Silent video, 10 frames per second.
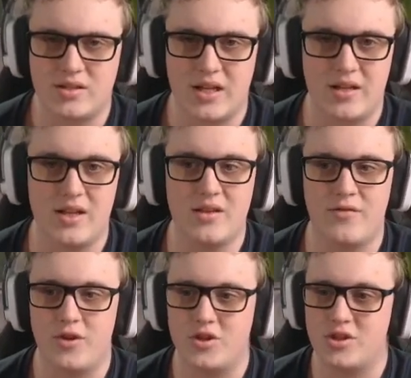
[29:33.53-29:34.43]
in the
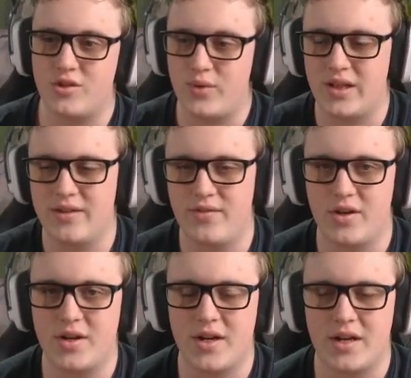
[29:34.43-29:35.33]
future if we live
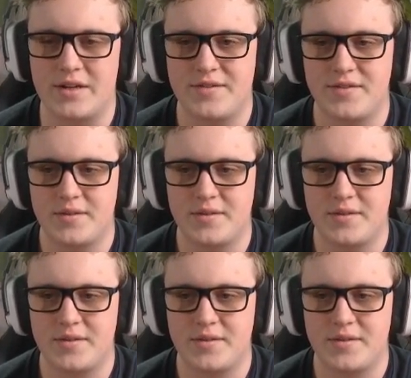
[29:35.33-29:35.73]
long enough.